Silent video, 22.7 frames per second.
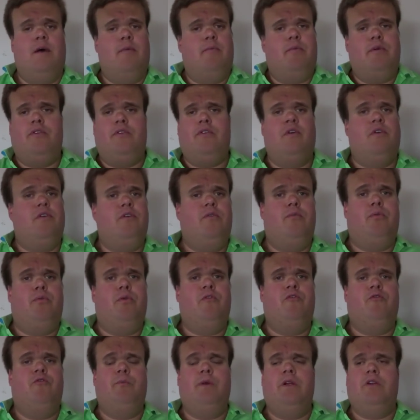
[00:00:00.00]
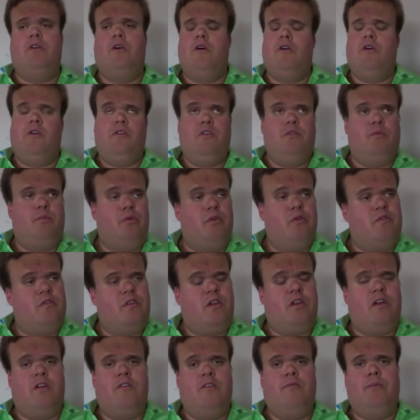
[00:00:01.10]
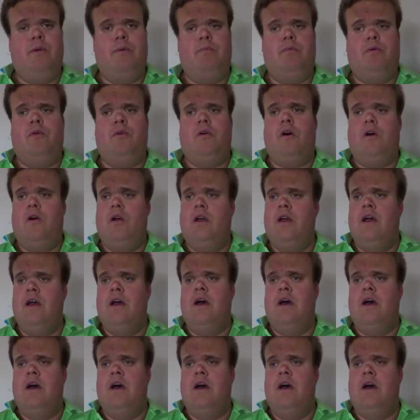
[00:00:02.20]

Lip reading: but you proved me wrong. You proved a lot of people wrong.